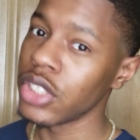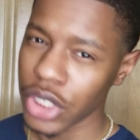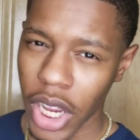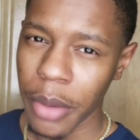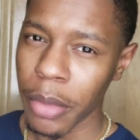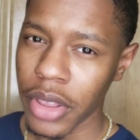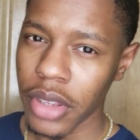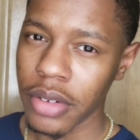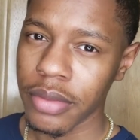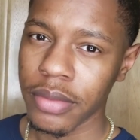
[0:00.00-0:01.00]
shine
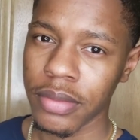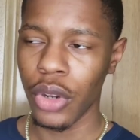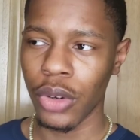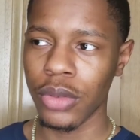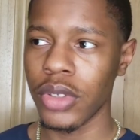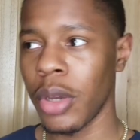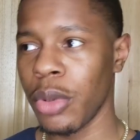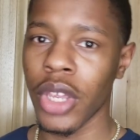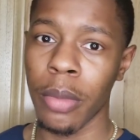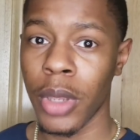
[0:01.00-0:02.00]
method you know,
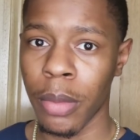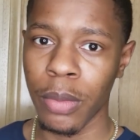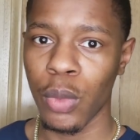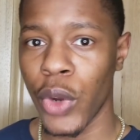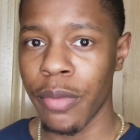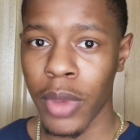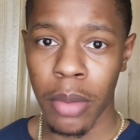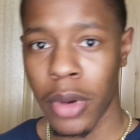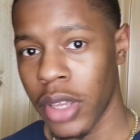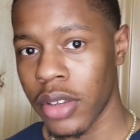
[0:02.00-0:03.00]
WMM
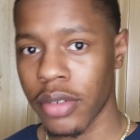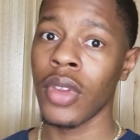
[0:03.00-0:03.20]
Waveman Mike.